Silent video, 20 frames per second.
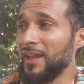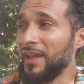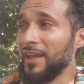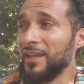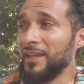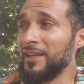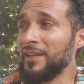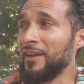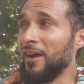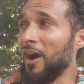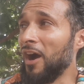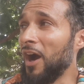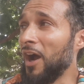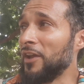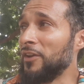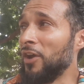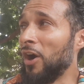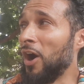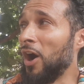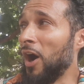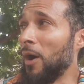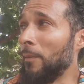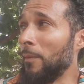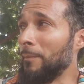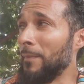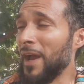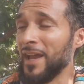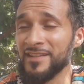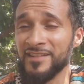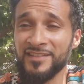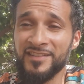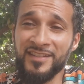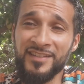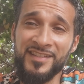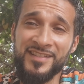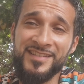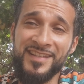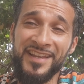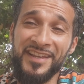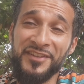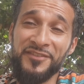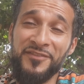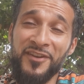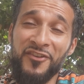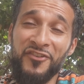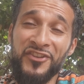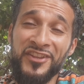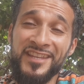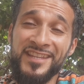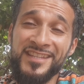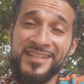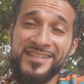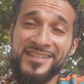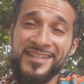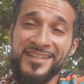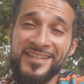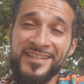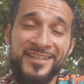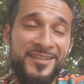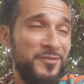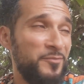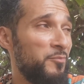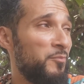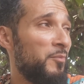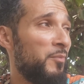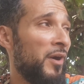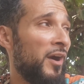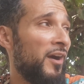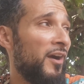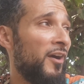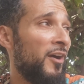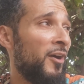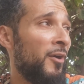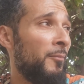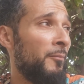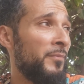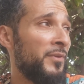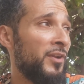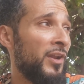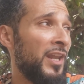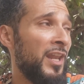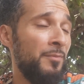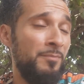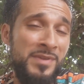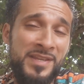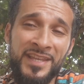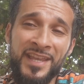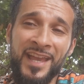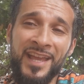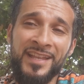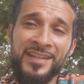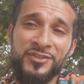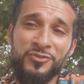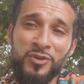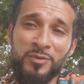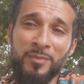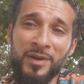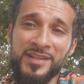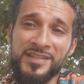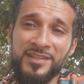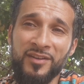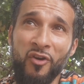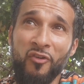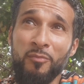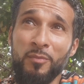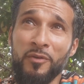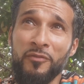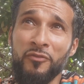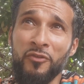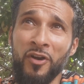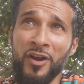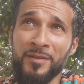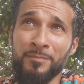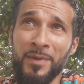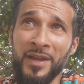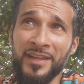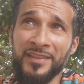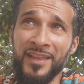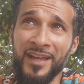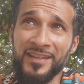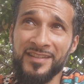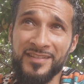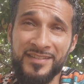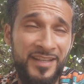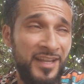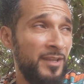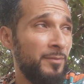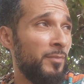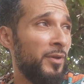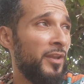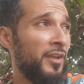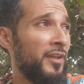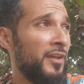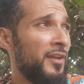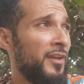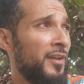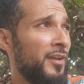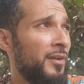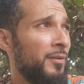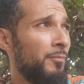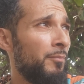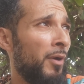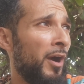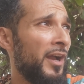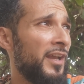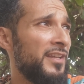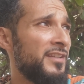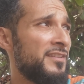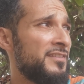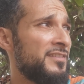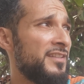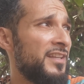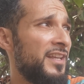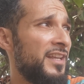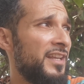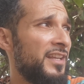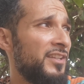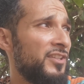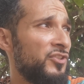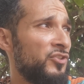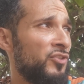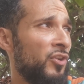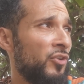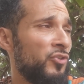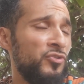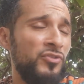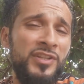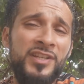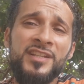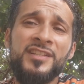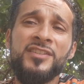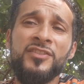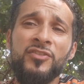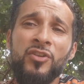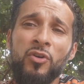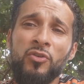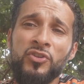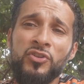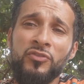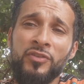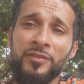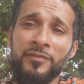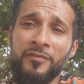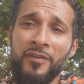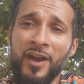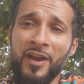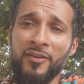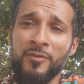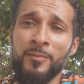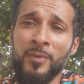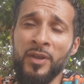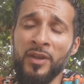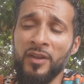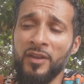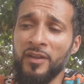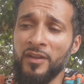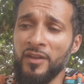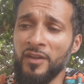Here, I'm hesitant to say it's very easy, but let me get into it myself before I make that statement. But it's, you need to know your environment.